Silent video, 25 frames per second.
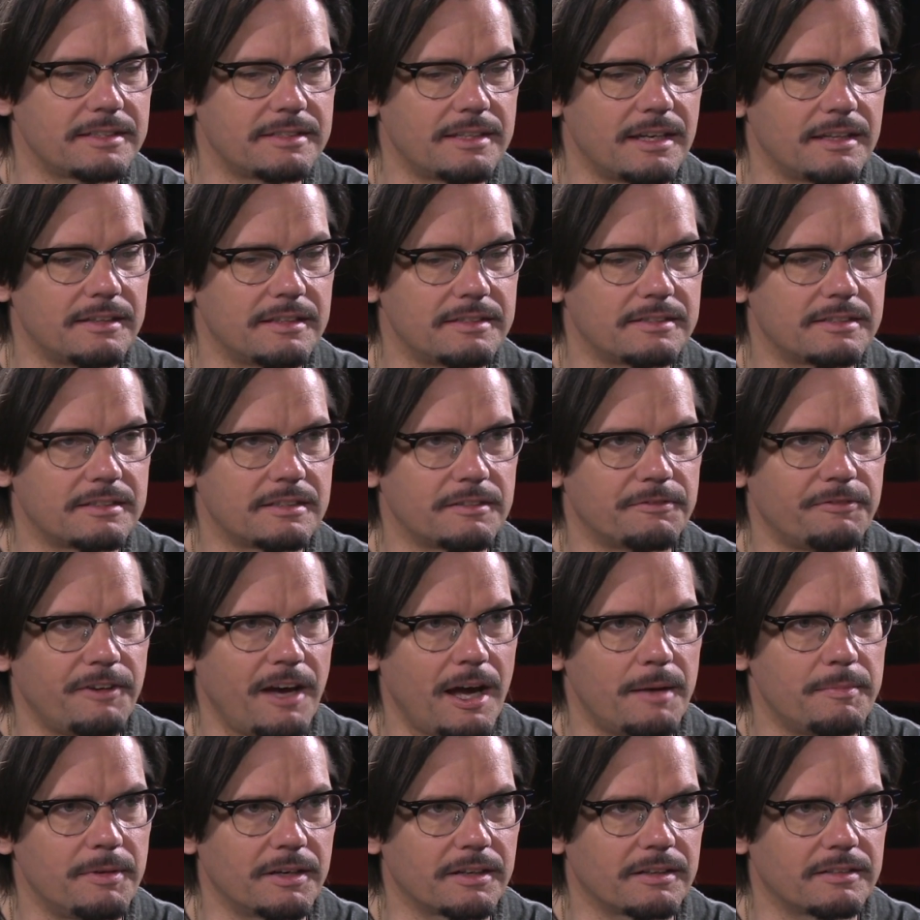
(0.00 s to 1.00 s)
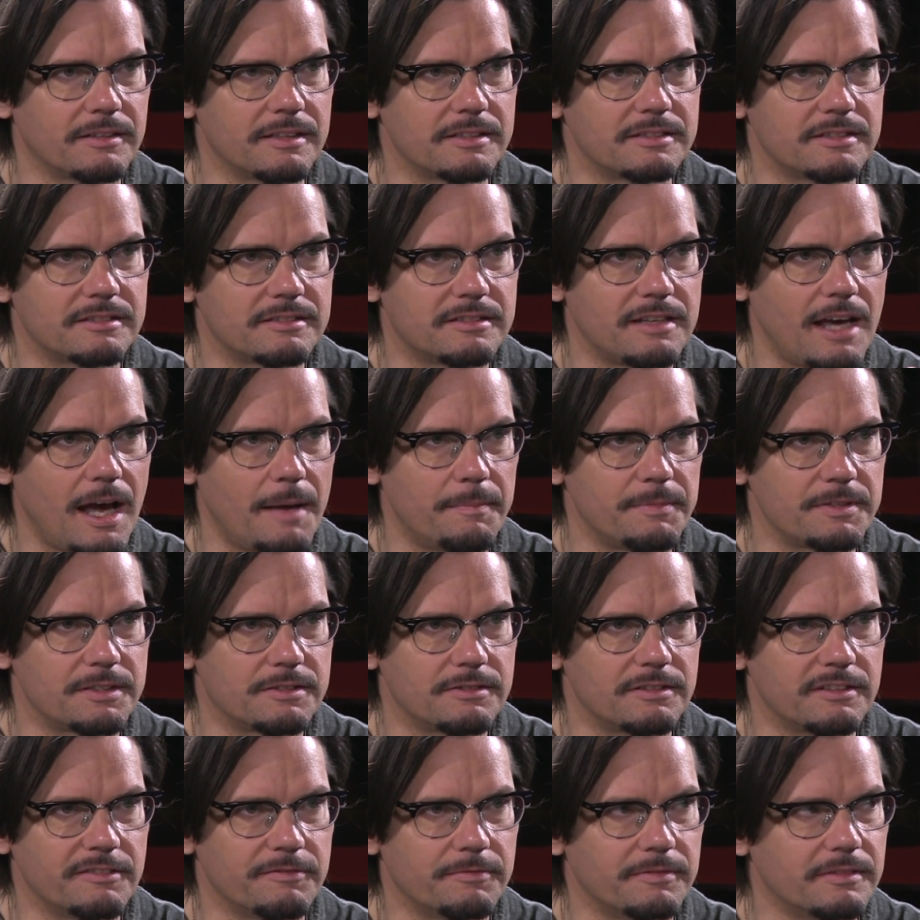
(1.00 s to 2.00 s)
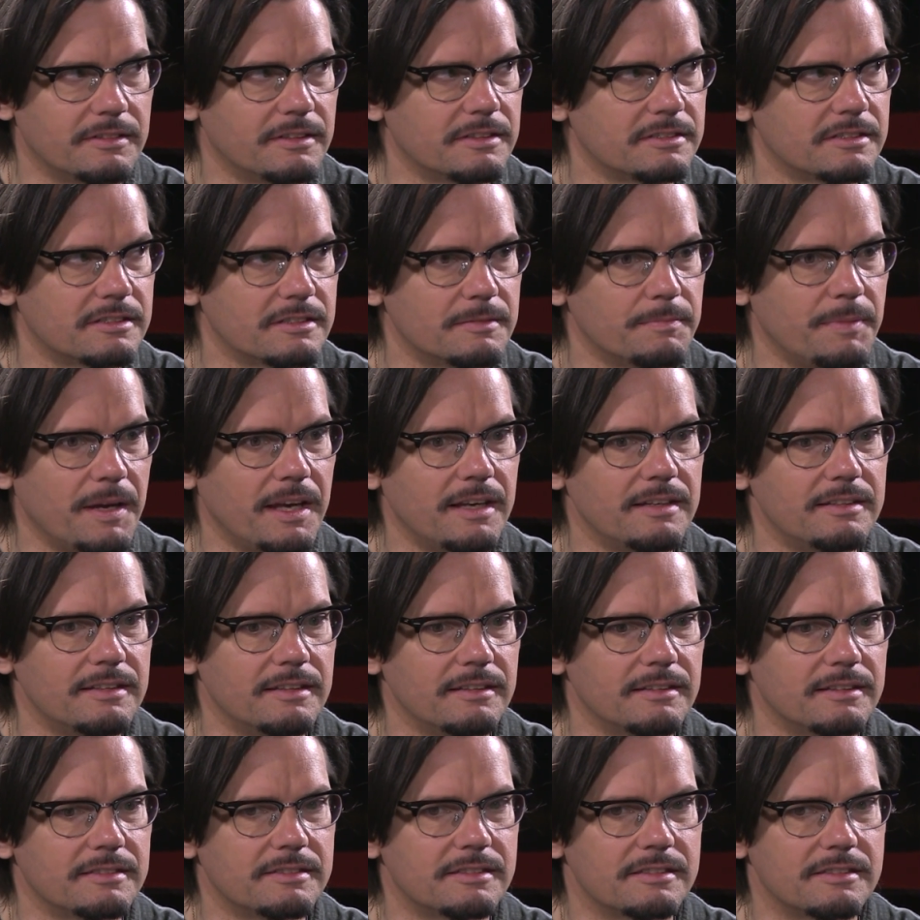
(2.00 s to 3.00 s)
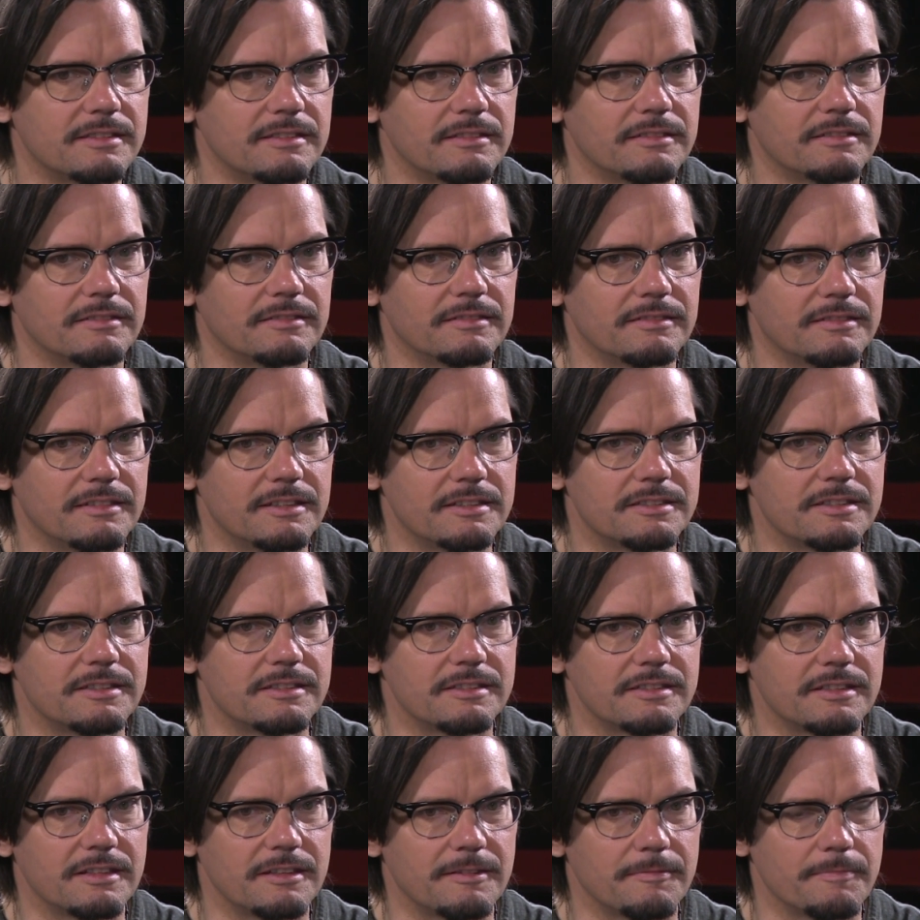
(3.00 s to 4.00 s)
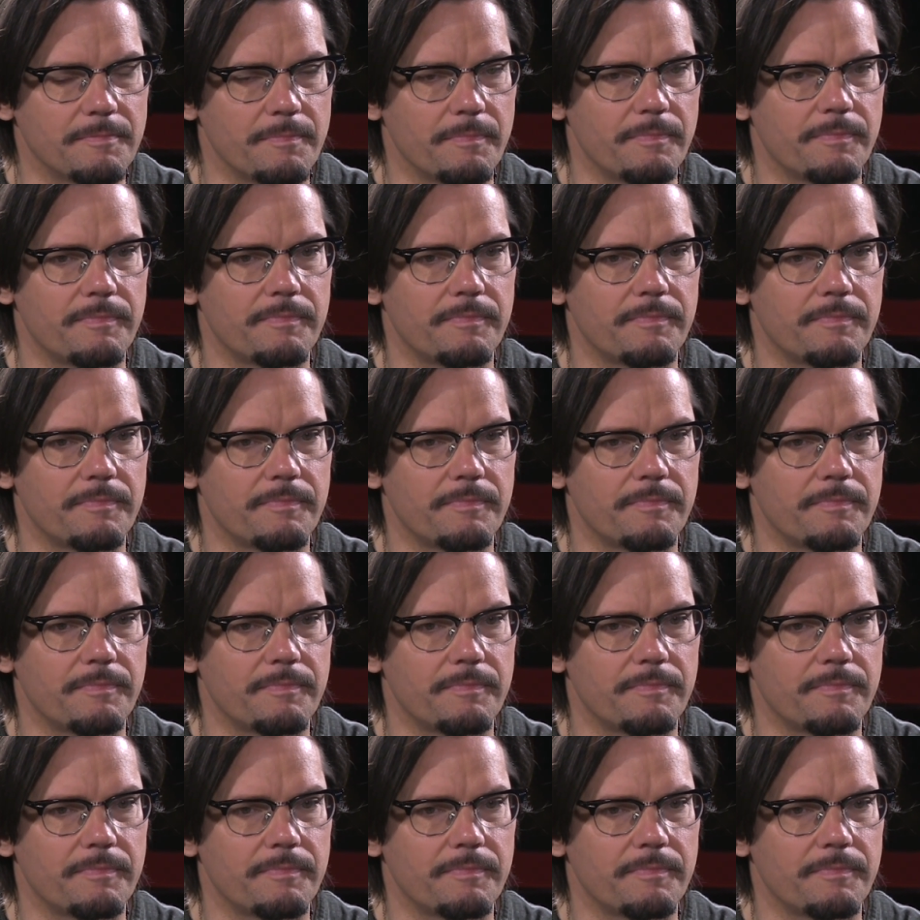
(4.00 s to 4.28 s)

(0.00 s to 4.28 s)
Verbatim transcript: I said, this is a fabric. This is a tapestry. Of, this is a painting. This is a this is a,